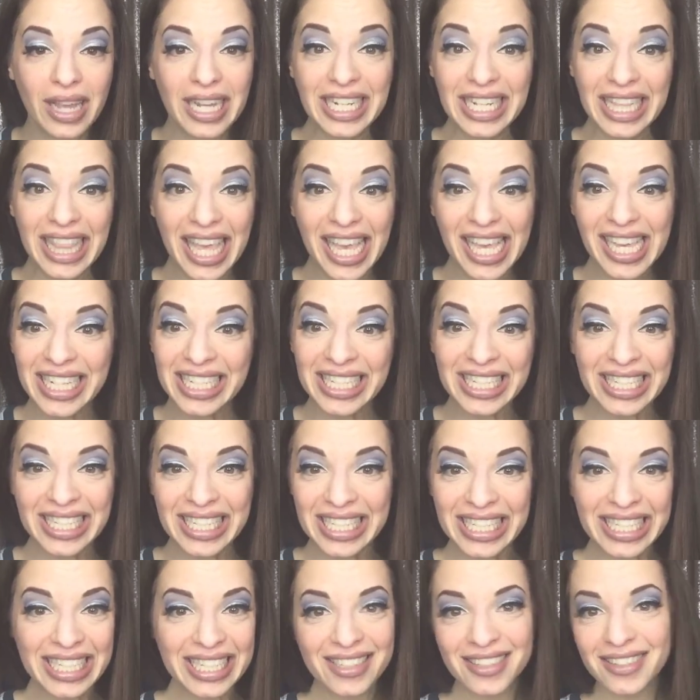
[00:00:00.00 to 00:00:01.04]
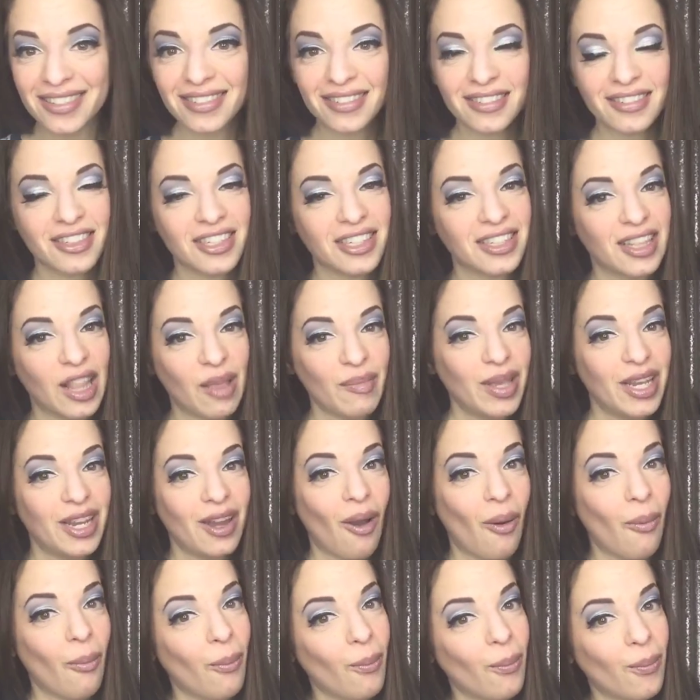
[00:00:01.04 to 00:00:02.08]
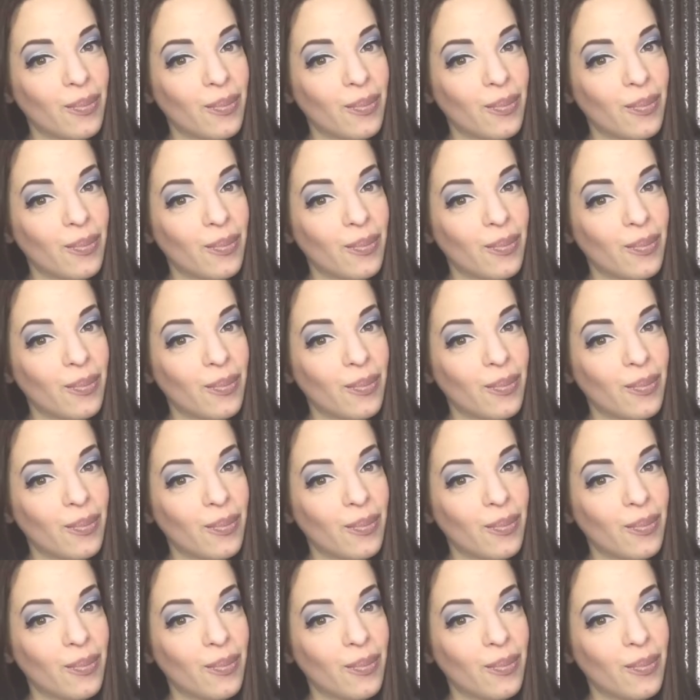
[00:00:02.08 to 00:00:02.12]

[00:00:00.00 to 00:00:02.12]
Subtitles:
Anything? Just let me know.